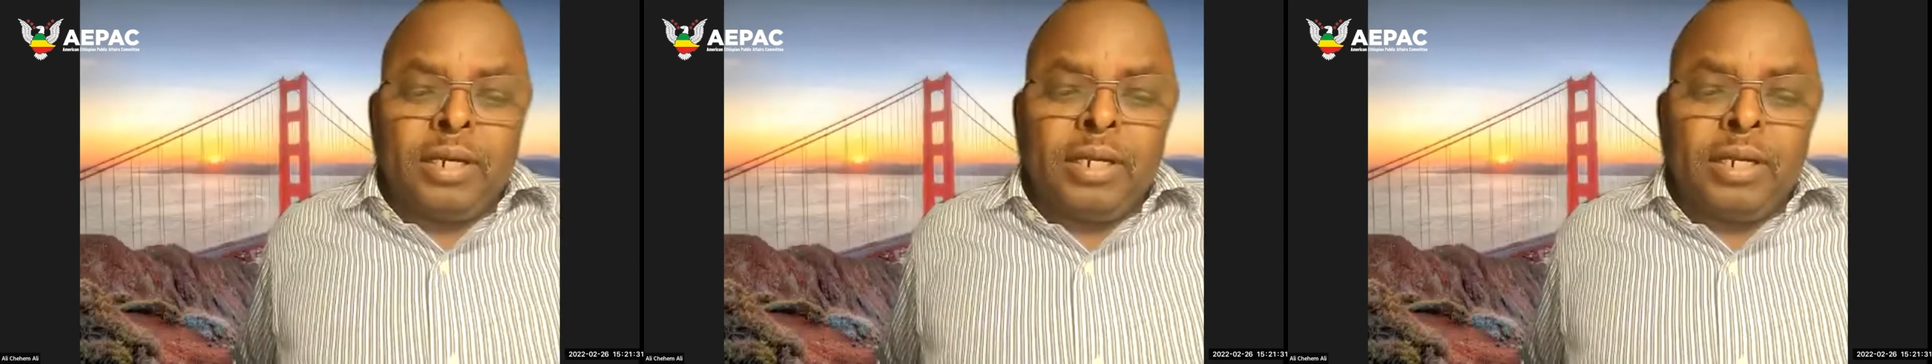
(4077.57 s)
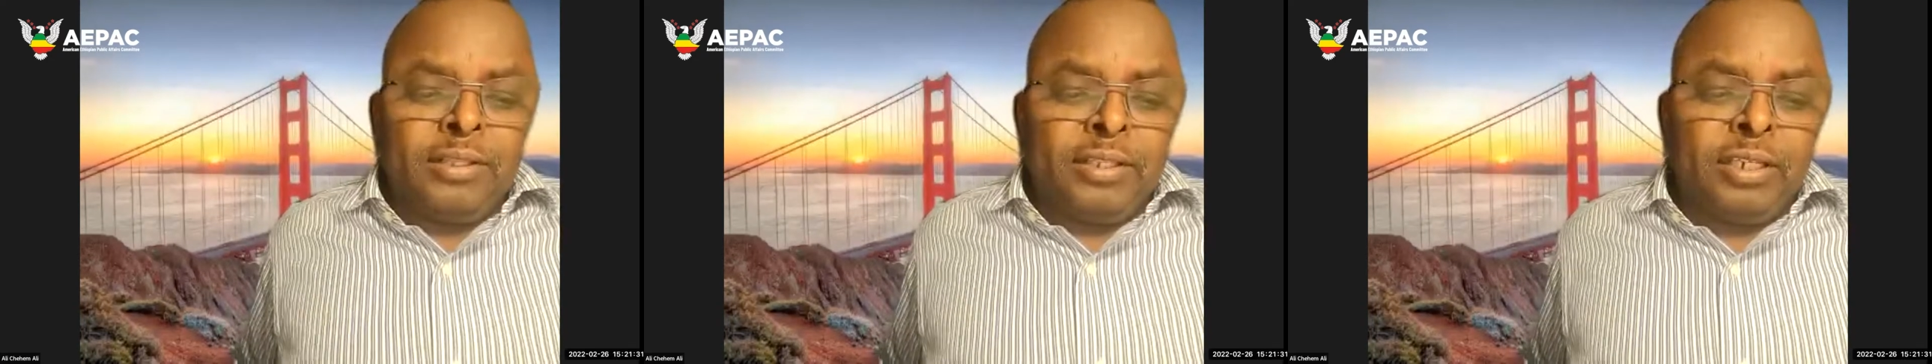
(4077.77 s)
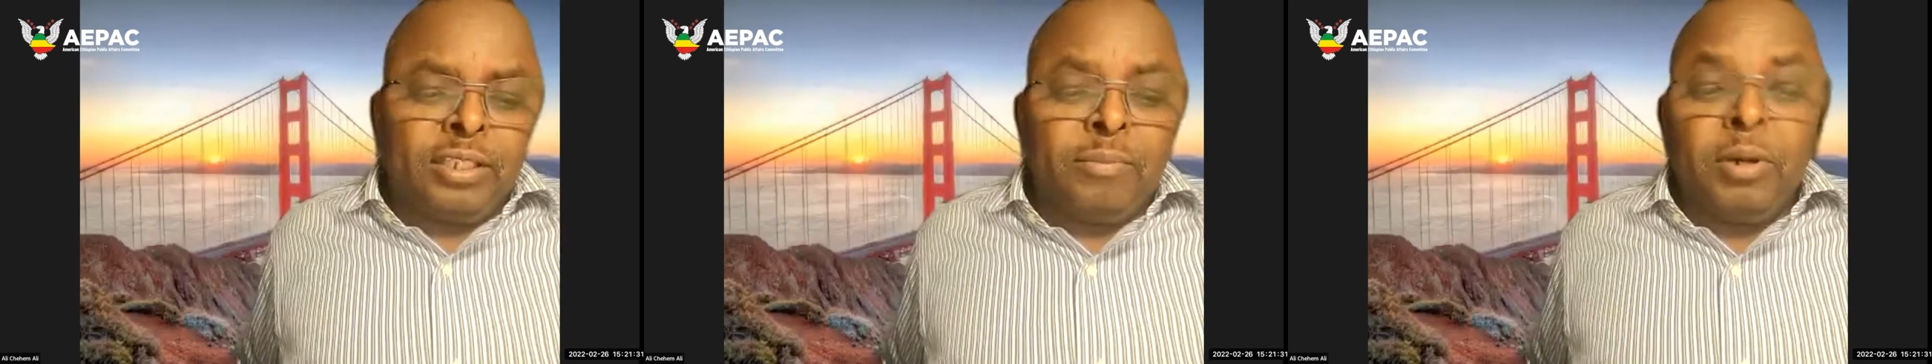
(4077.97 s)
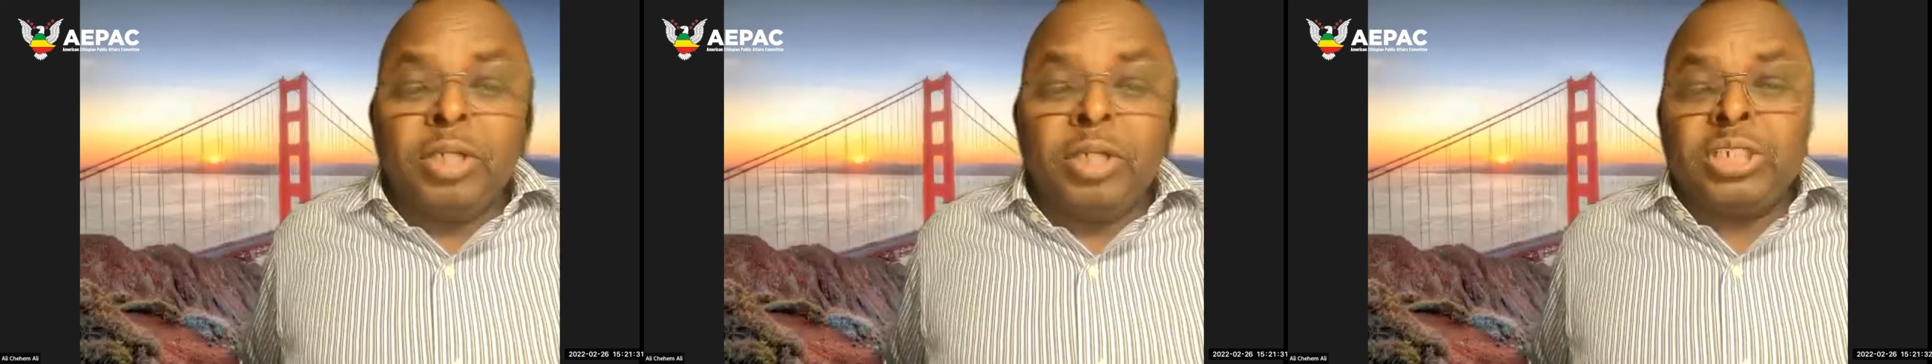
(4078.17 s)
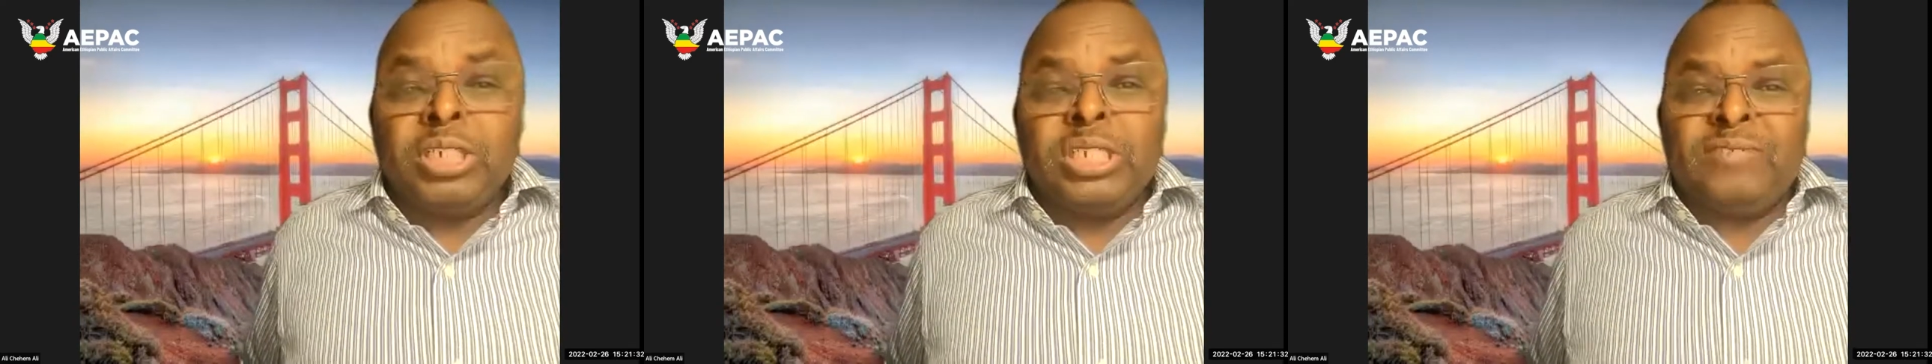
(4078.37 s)
and I think the
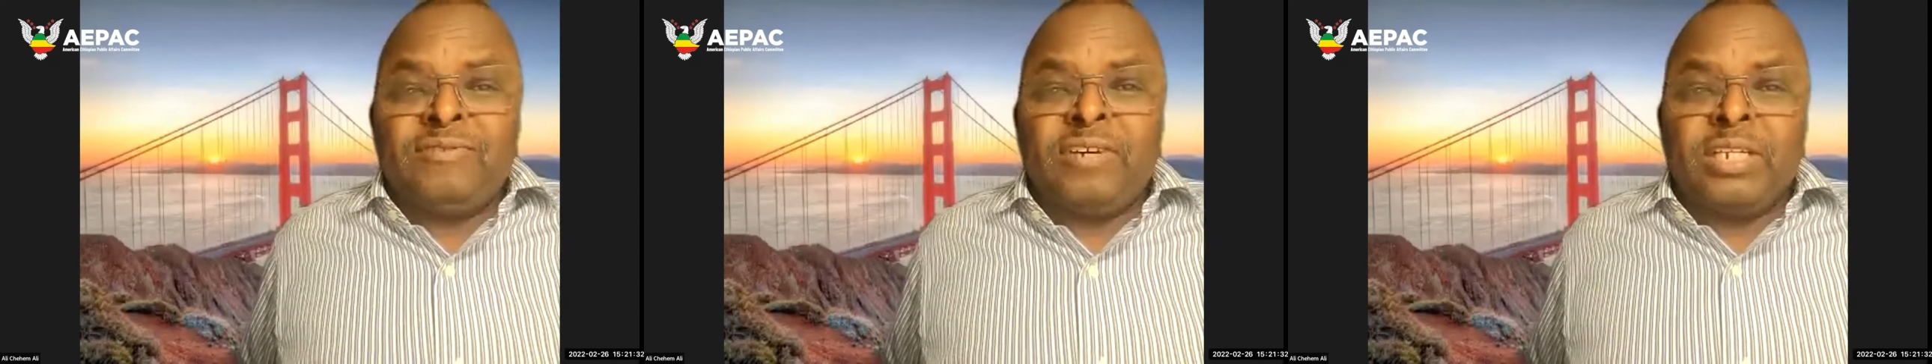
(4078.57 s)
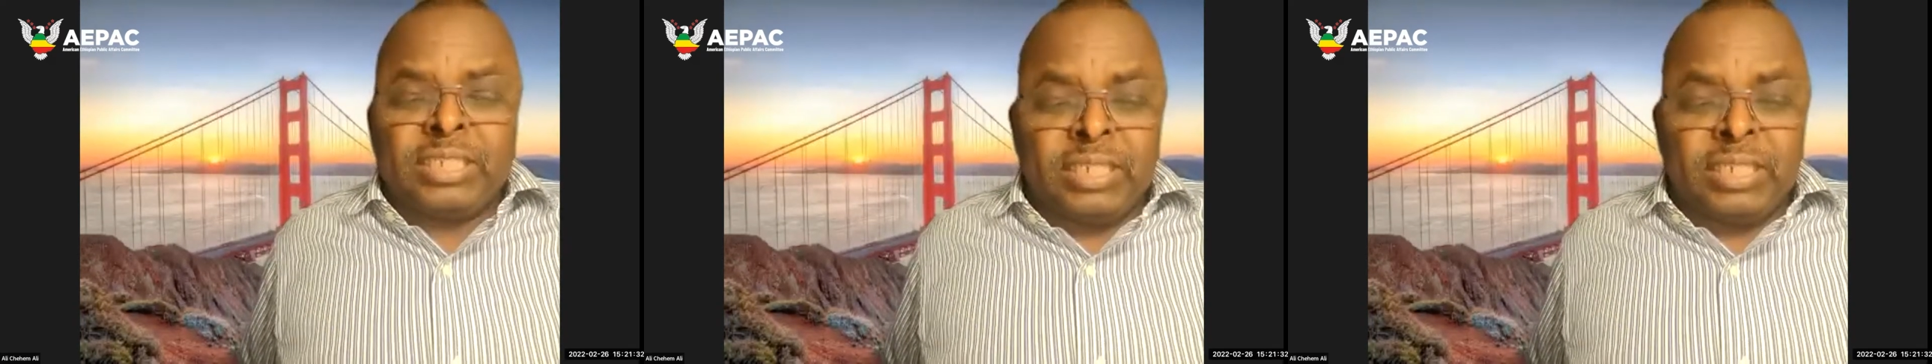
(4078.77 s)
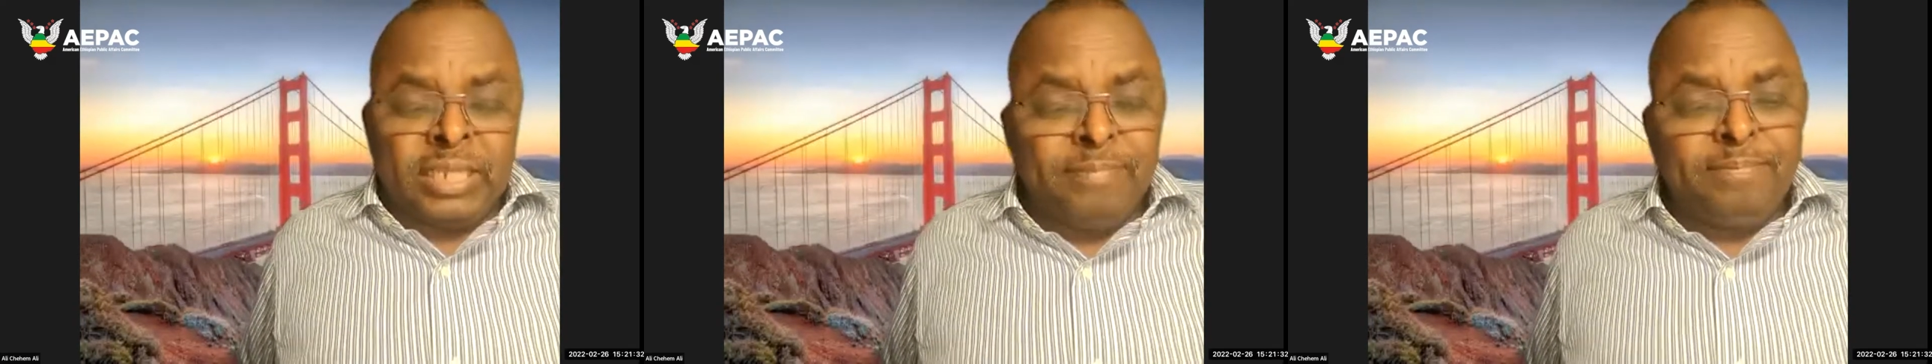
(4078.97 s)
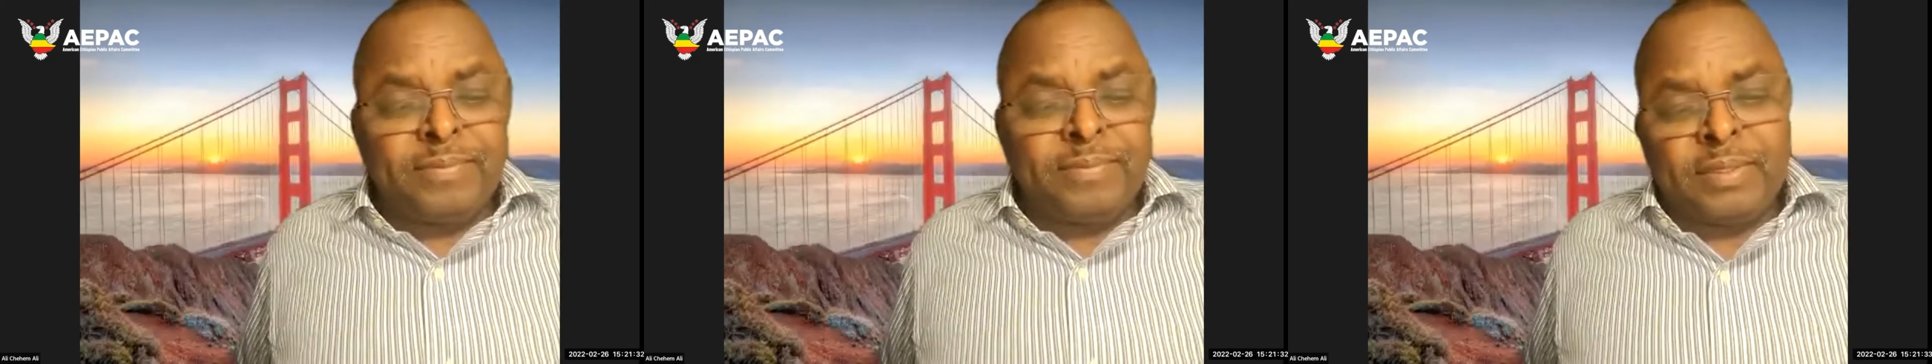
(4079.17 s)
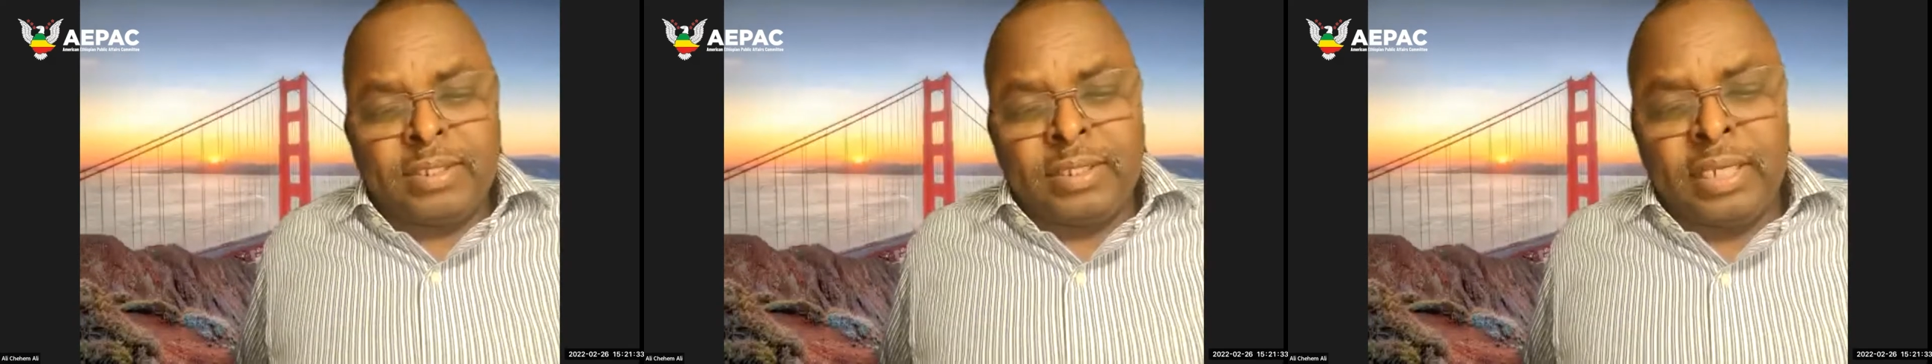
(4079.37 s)
margin is very slim
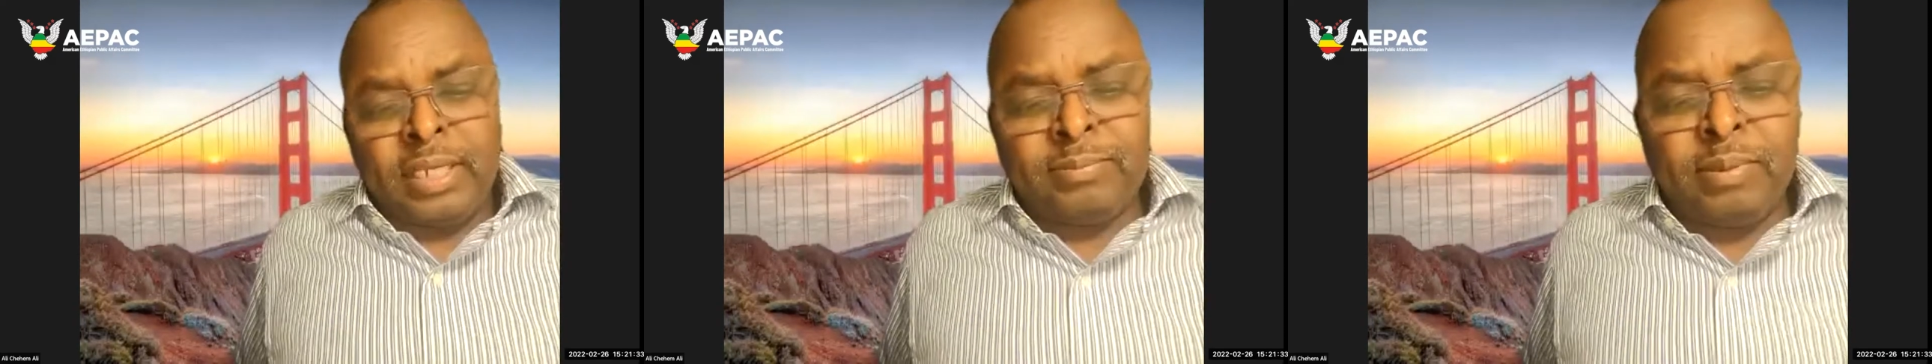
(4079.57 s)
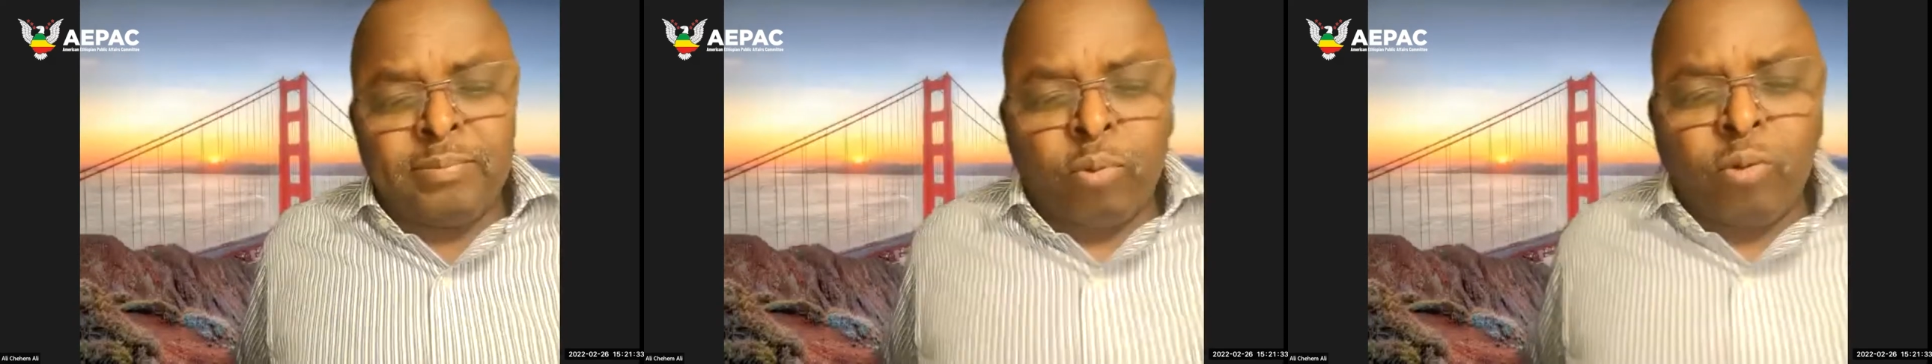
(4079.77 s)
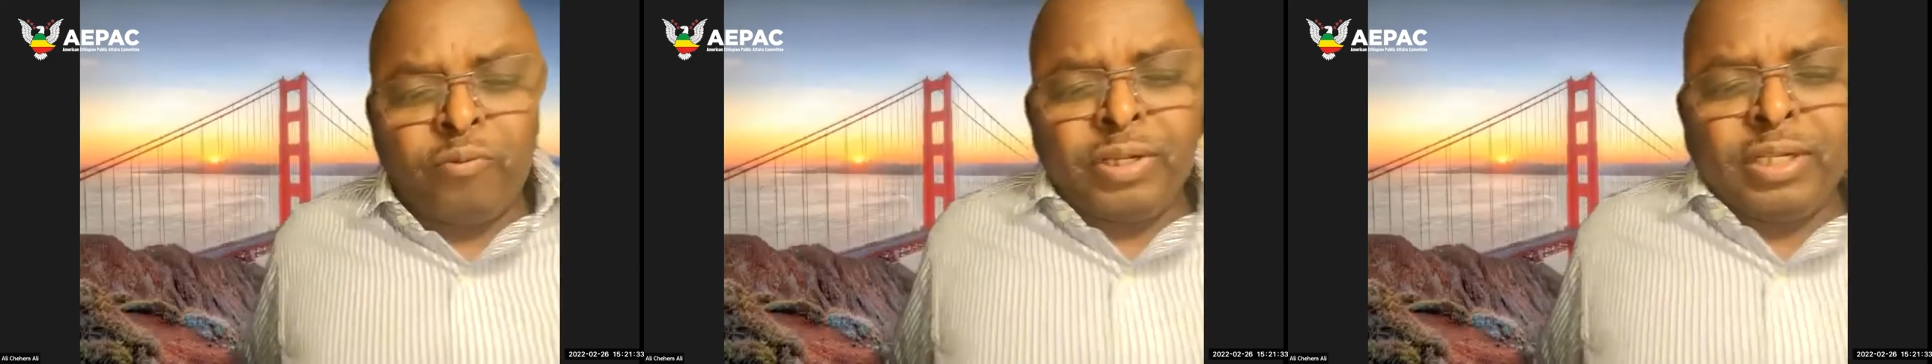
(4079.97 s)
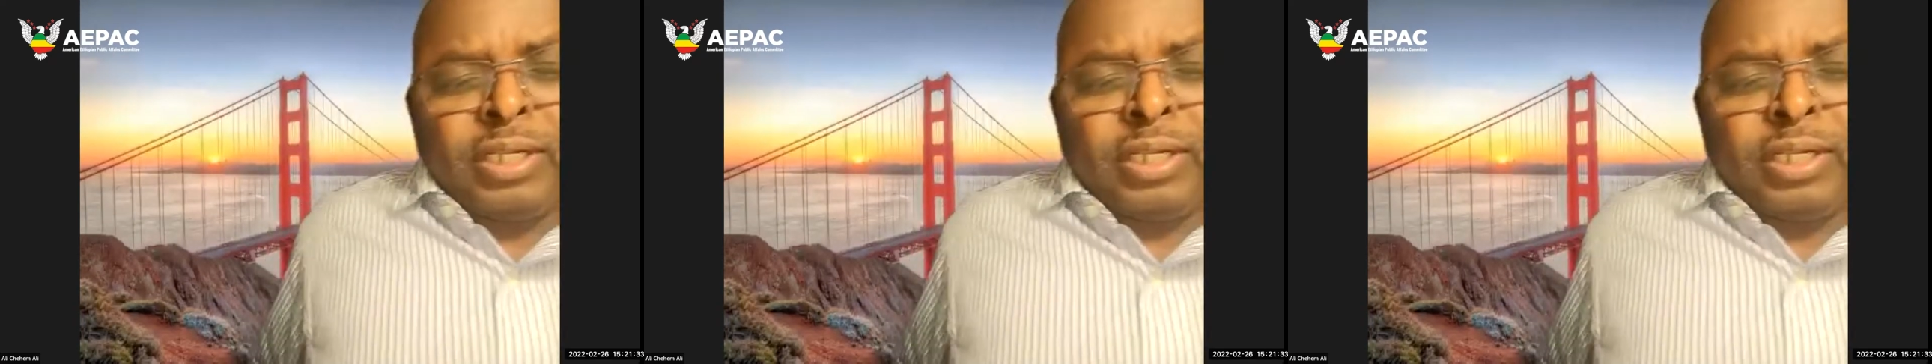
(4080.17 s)
that's been proven